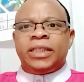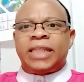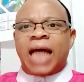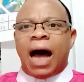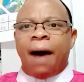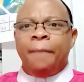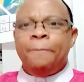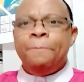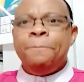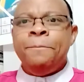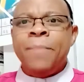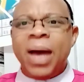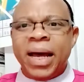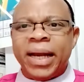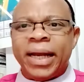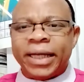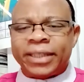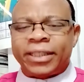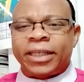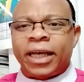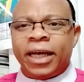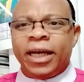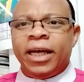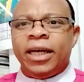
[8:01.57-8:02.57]
that many
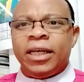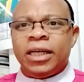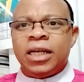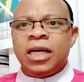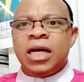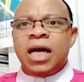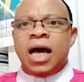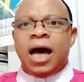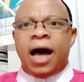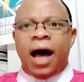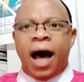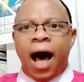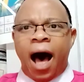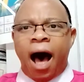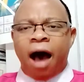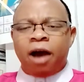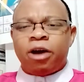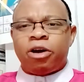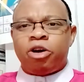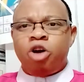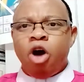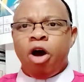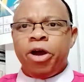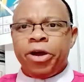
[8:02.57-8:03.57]
things
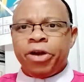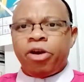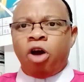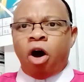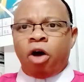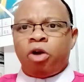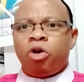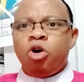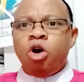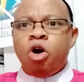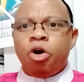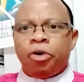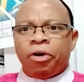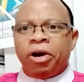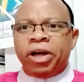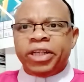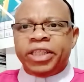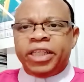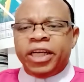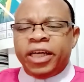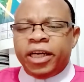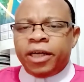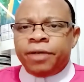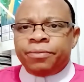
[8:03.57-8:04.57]
are going on
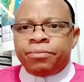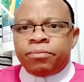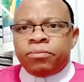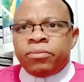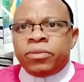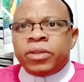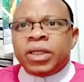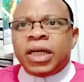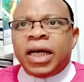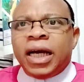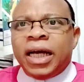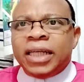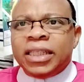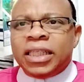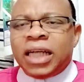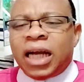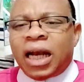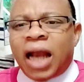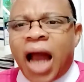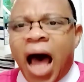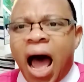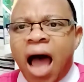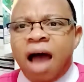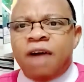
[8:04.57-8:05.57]
already in the
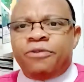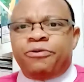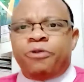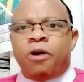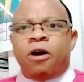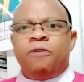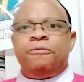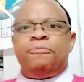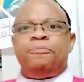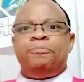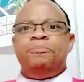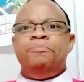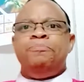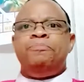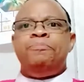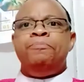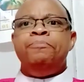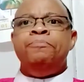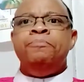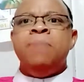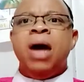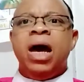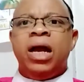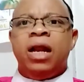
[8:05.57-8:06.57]
life of
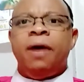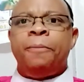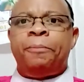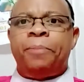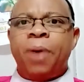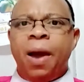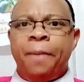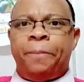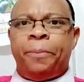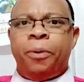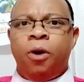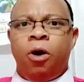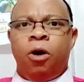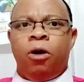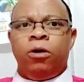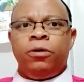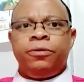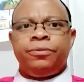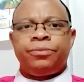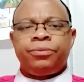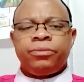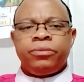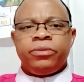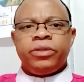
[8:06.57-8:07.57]
many people
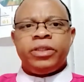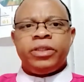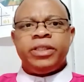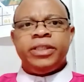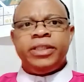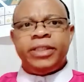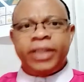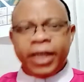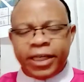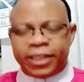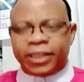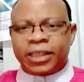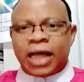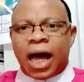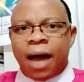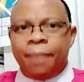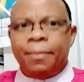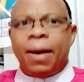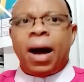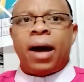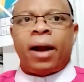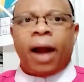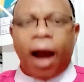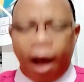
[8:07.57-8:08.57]
this time
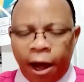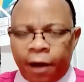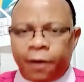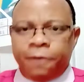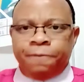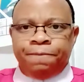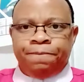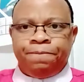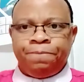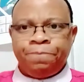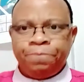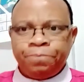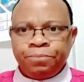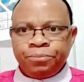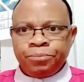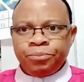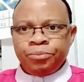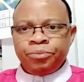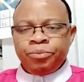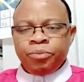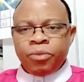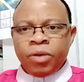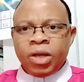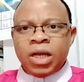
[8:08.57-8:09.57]
around.
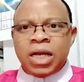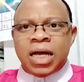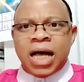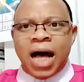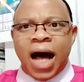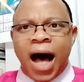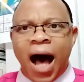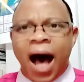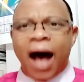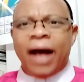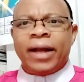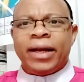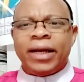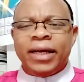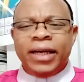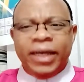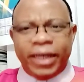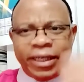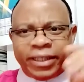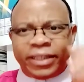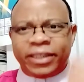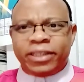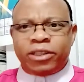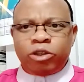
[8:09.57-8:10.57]
And
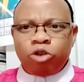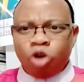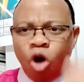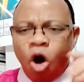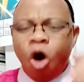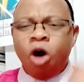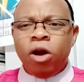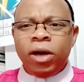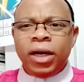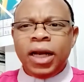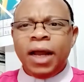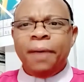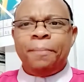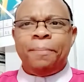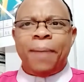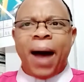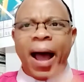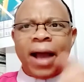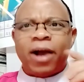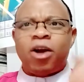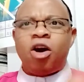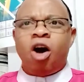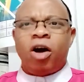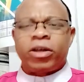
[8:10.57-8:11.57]
it's only
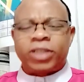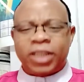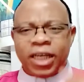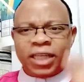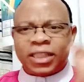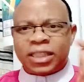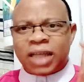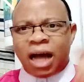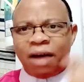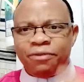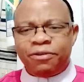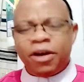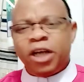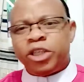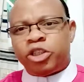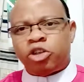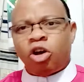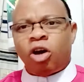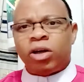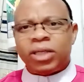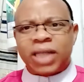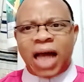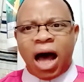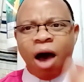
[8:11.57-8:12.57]
by God's
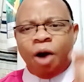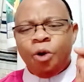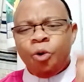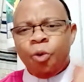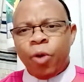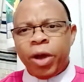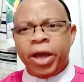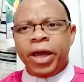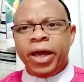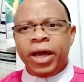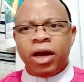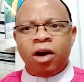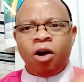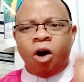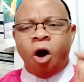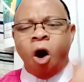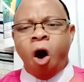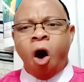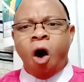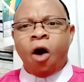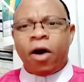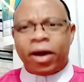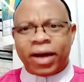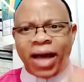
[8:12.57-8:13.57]
intervention that we
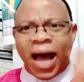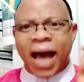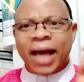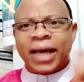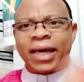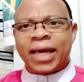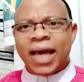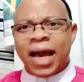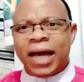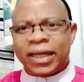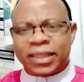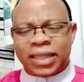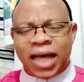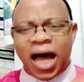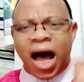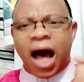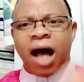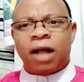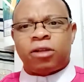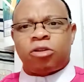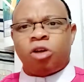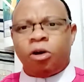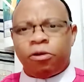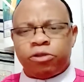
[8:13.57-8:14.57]
all can get
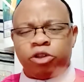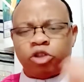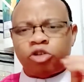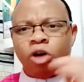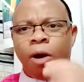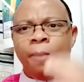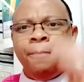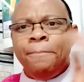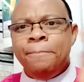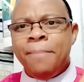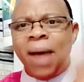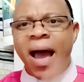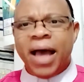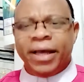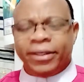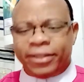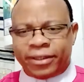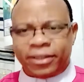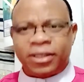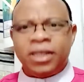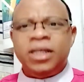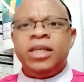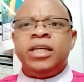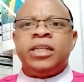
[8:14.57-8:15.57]
out of some
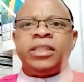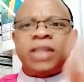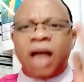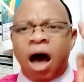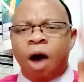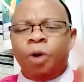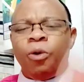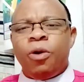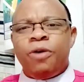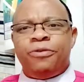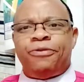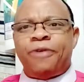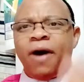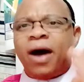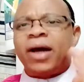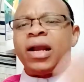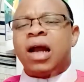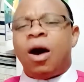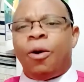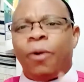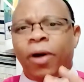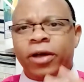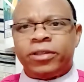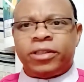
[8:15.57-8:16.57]
mess that we find
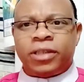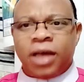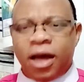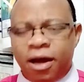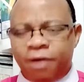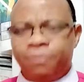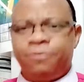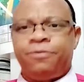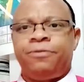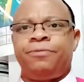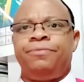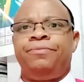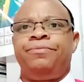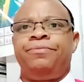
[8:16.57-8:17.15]
ourselves.